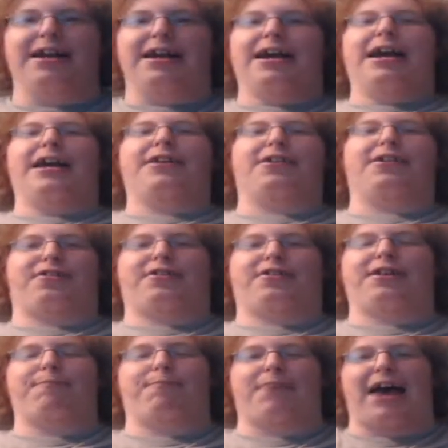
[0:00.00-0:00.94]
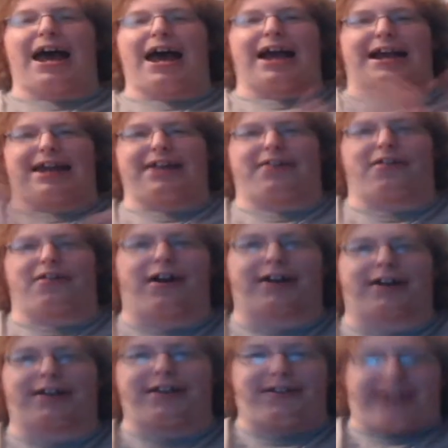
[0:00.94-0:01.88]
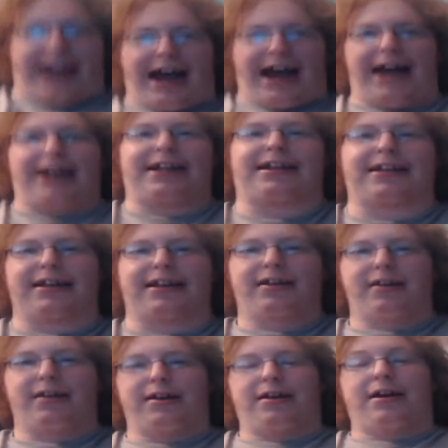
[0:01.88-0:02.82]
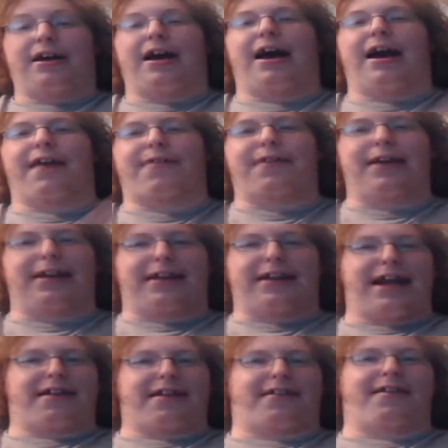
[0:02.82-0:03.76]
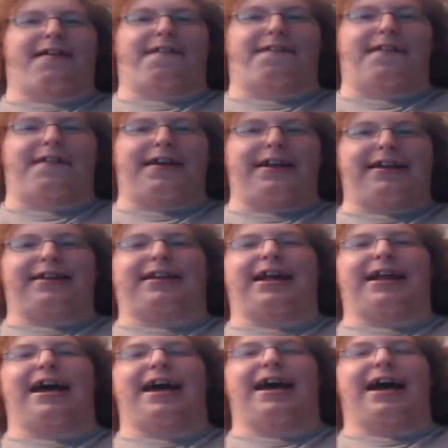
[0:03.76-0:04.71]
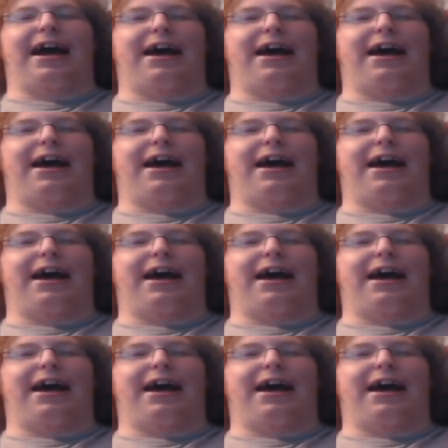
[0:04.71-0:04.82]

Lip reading: and just sit back and talk to you guys. I think that's something that I